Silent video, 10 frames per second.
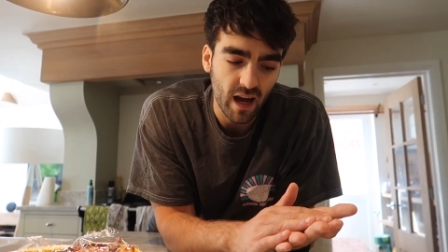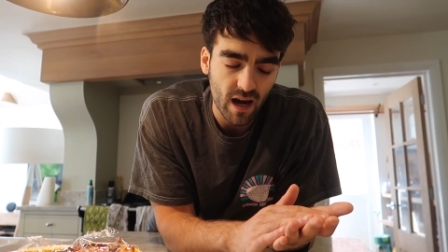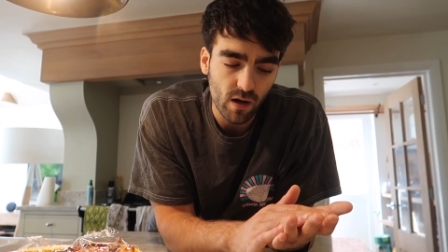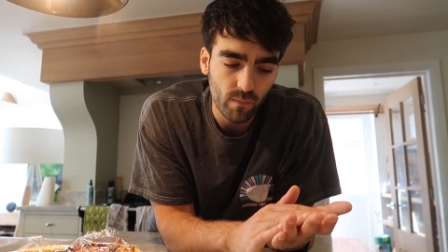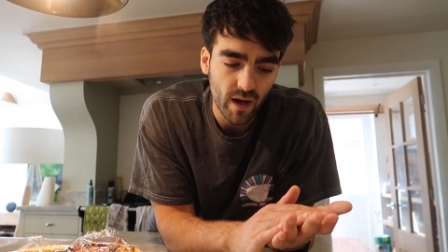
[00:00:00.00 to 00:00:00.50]

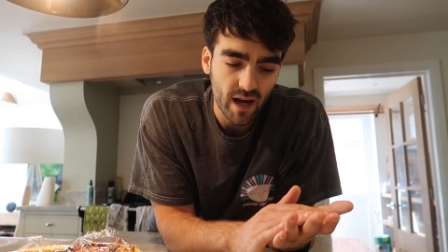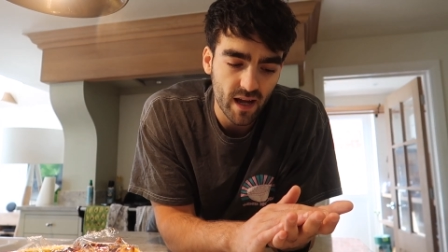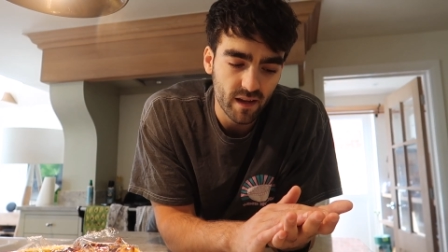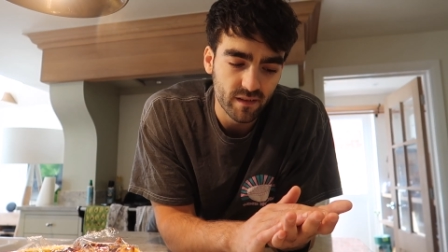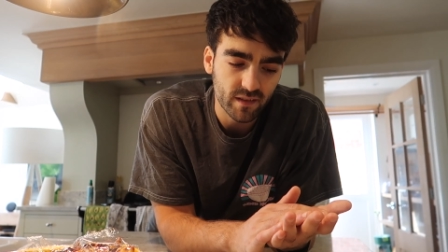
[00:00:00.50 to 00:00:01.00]

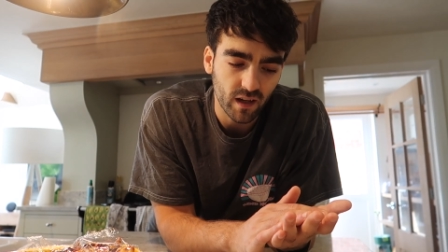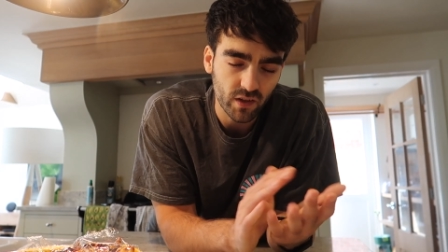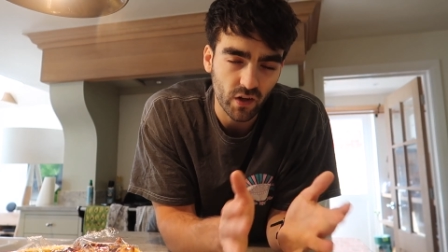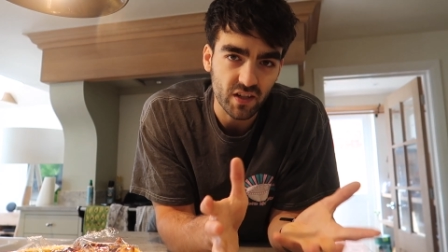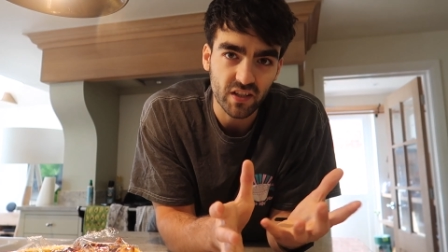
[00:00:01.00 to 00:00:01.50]
and I
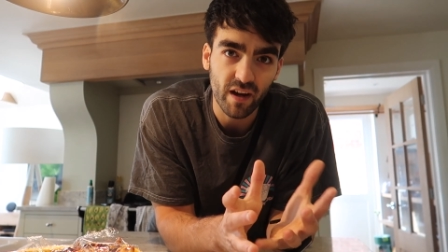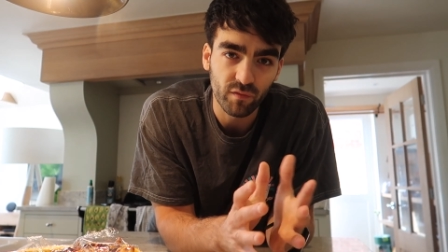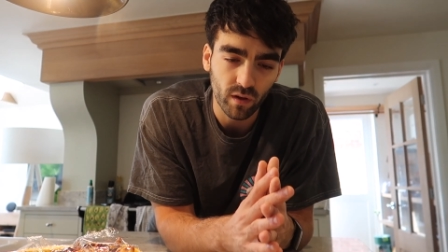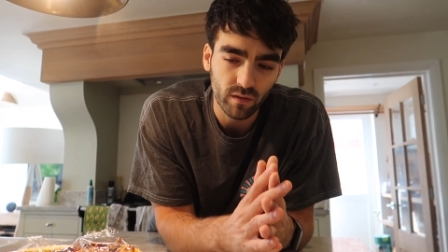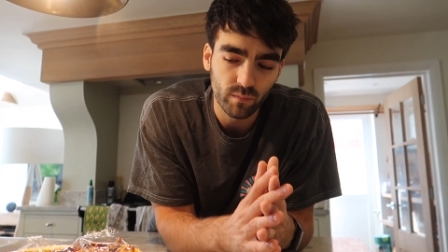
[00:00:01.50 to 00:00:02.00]
don't actually
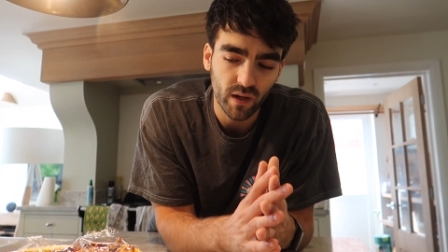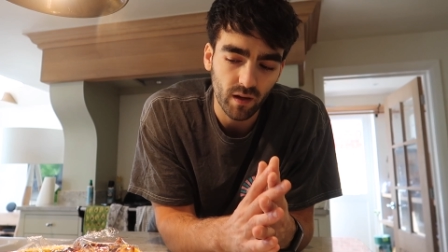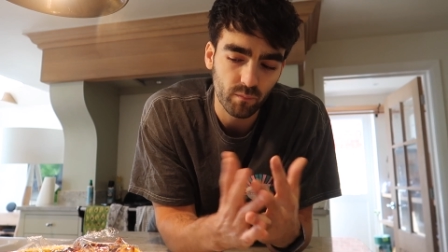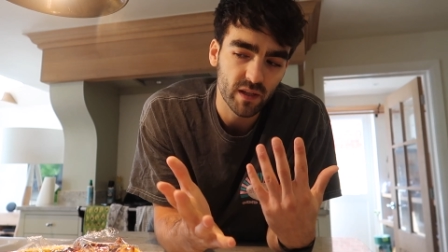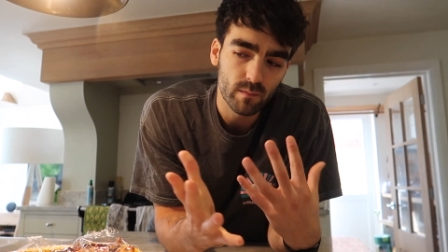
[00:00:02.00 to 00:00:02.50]
have one, but
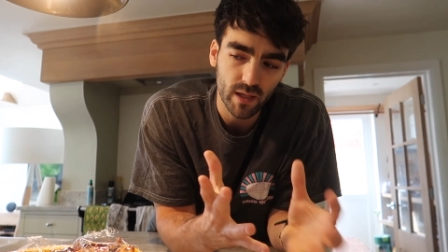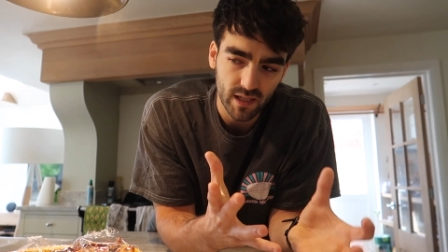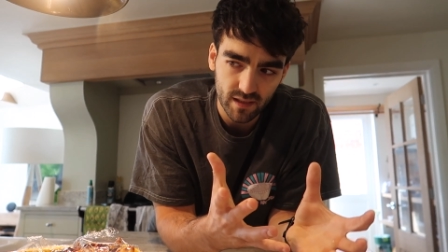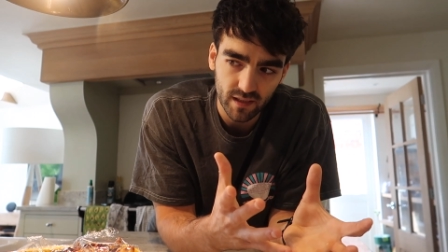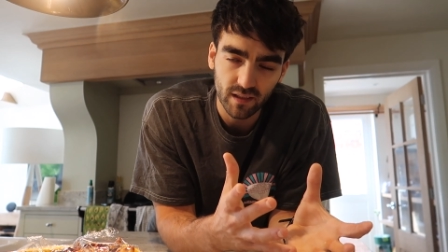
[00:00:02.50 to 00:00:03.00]
I've been
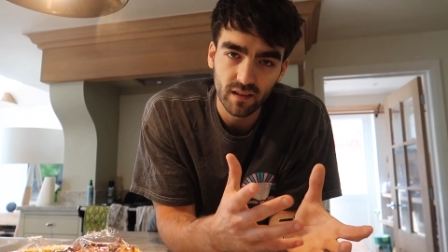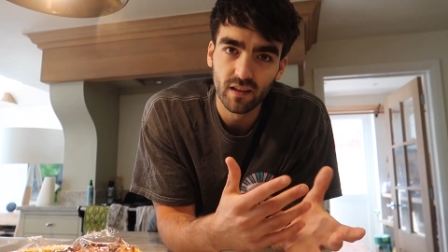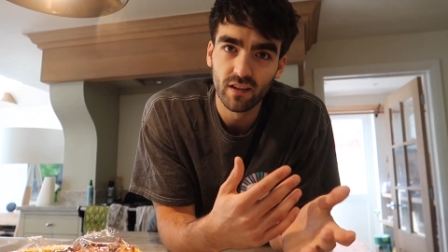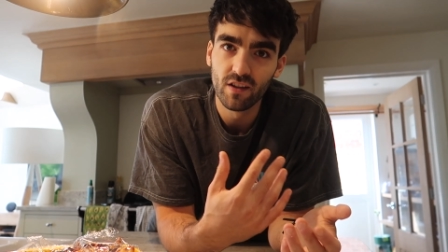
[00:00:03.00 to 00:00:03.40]
meaning